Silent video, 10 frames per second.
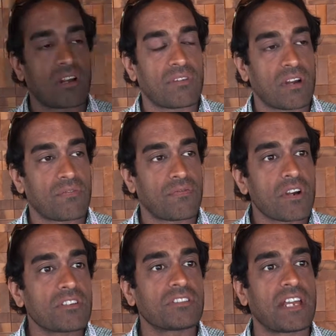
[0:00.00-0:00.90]
our, our,
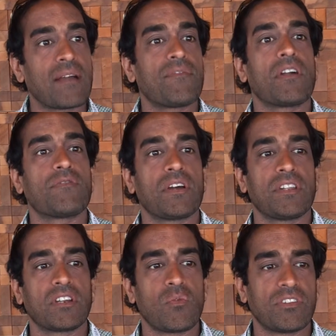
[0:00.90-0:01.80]
first AMFAR
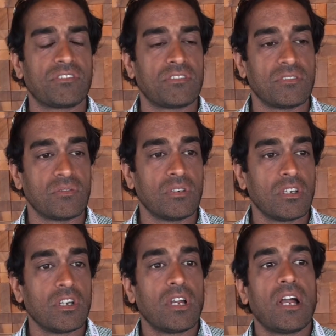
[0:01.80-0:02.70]
funding was to
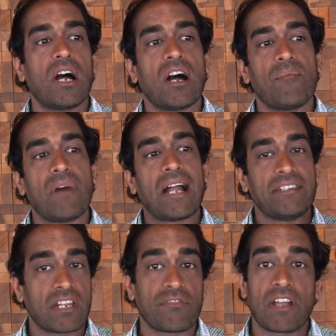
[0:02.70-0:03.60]
um,
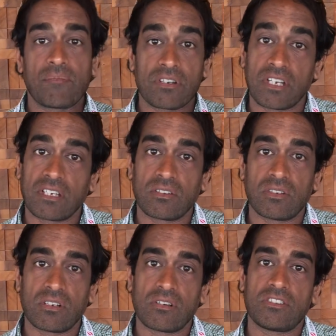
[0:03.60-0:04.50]
identify
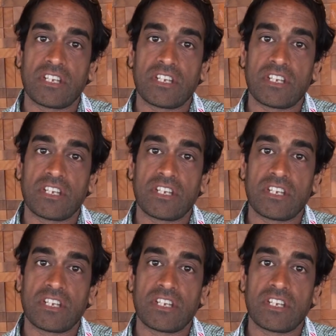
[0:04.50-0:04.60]
particular